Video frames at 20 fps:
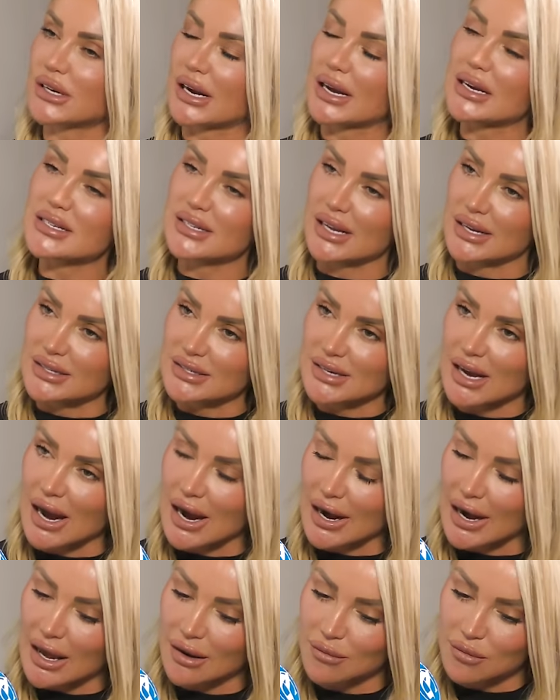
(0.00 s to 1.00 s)
And I said to
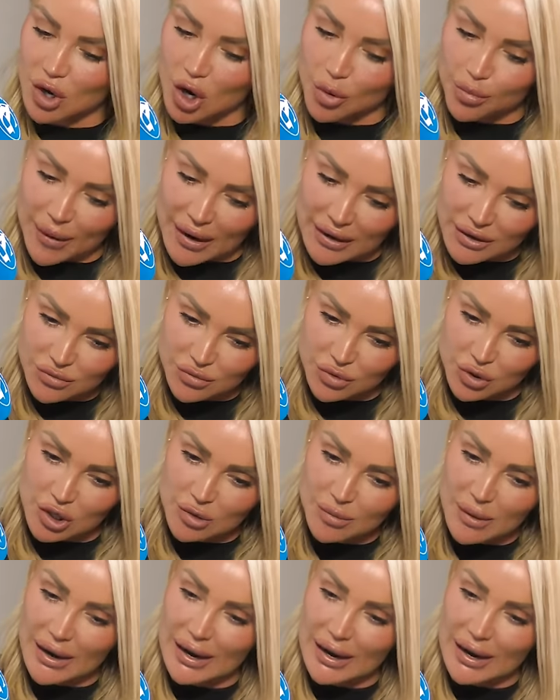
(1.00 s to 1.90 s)
Hannah, we got back to the room,